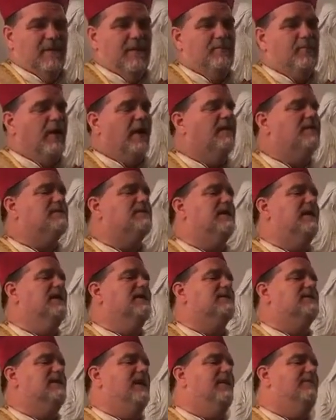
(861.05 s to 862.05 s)
It brought
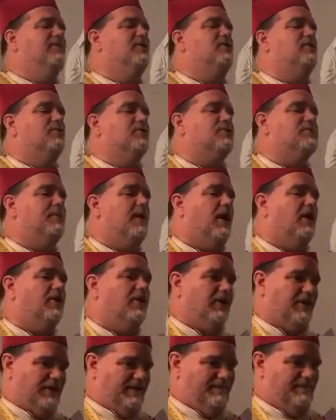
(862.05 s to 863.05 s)
St. Stephen to his
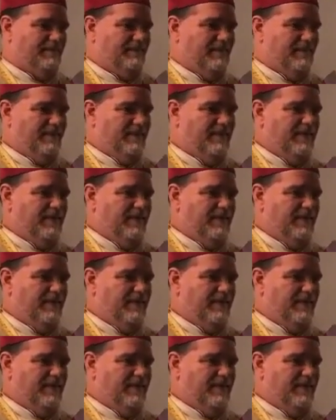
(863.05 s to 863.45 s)
martyrdom.